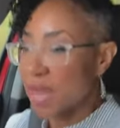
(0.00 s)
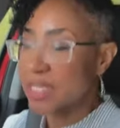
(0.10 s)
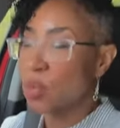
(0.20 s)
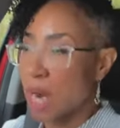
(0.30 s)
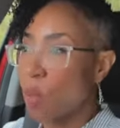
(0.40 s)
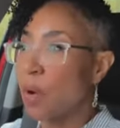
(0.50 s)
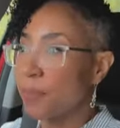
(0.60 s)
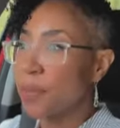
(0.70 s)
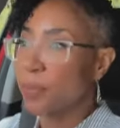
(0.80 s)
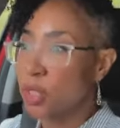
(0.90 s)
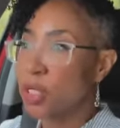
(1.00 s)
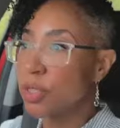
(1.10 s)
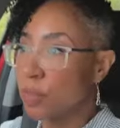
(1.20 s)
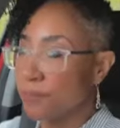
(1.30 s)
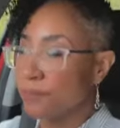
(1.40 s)
That's what I want people to
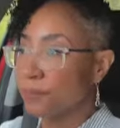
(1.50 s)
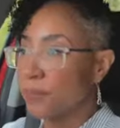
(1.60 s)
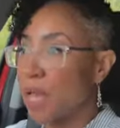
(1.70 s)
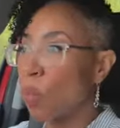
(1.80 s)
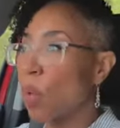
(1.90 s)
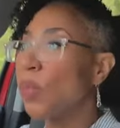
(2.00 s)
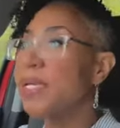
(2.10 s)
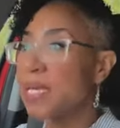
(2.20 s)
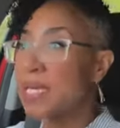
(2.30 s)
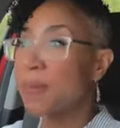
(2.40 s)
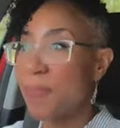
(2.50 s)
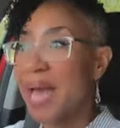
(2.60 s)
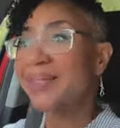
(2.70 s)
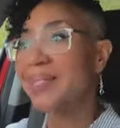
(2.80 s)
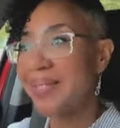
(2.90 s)
do. And when we can get
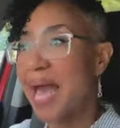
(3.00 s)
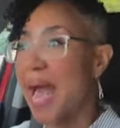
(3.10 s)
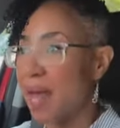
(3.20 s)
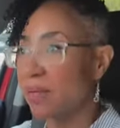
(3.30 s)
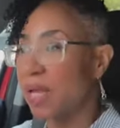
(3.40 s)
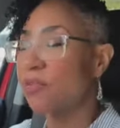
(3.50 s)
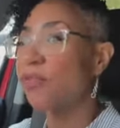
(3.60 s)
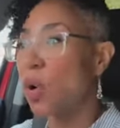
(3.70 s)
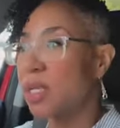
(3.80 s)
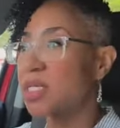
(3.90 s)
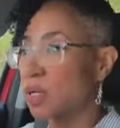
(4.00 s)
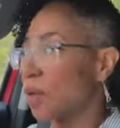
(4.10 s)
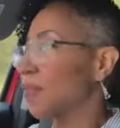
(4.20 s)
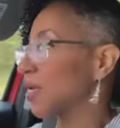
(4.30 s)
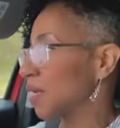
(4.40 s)
back to that, like
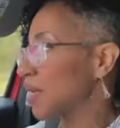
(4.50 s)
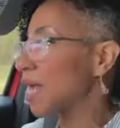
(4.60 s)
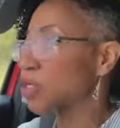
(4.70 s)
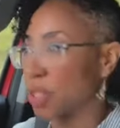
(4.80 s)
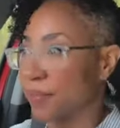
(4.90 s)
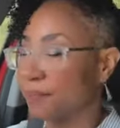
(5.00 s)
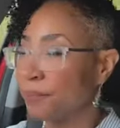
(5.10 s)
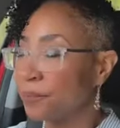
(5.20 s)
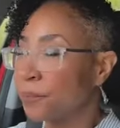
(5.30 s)
focusing on the connection,